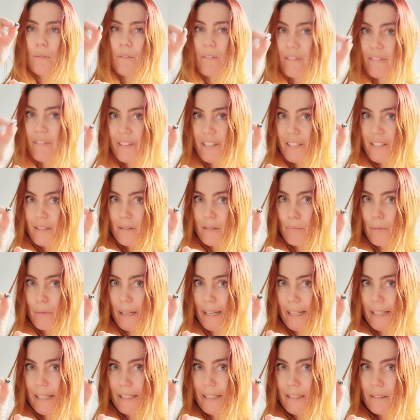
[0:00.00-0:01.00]
this
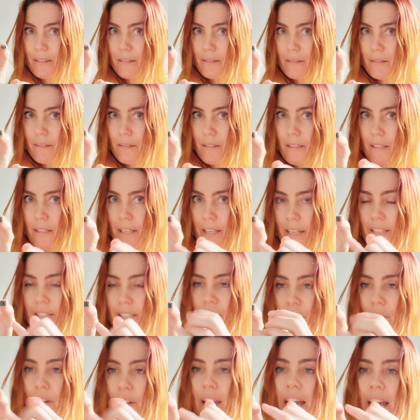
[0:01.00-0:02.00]
way. So
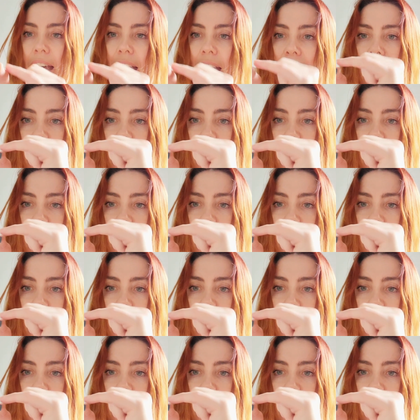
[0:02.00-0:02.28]
have